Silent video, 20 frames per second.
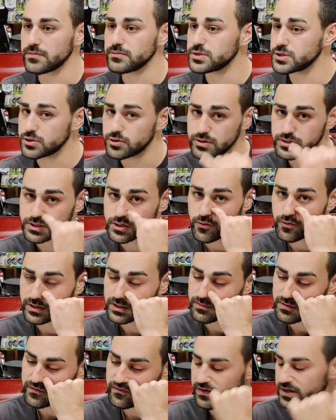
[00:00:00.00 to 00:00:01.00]
I'm sure it's
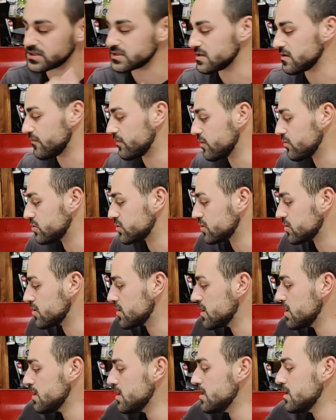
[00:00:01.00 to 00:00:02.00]
going to be fixed in the
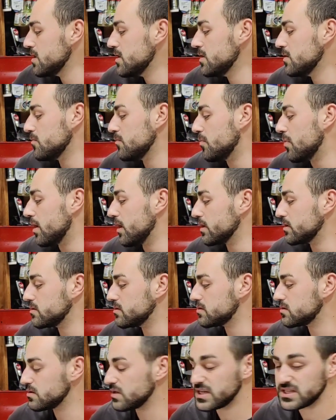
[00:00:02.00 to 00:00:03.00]
future,
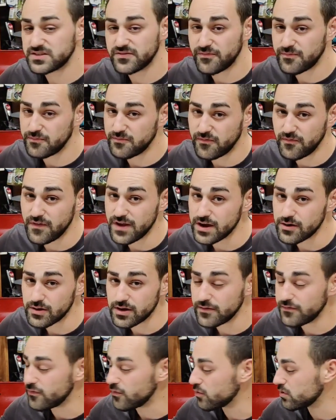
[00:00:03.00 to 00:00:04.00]
but it's
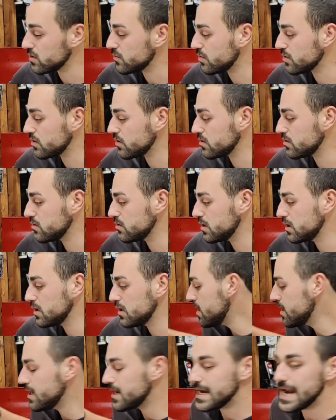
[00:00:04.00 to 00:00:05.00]
very affordable.
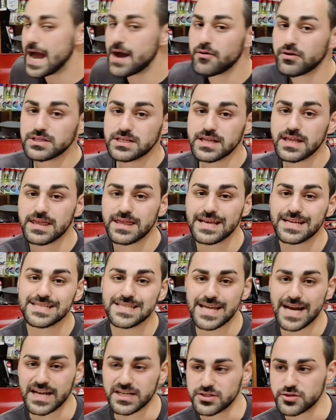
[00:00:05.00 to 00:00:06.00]
Now onto the
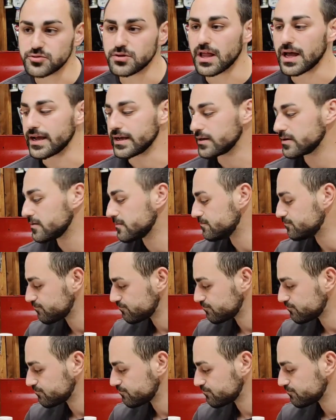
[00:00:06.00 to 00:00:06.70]
things that I do like.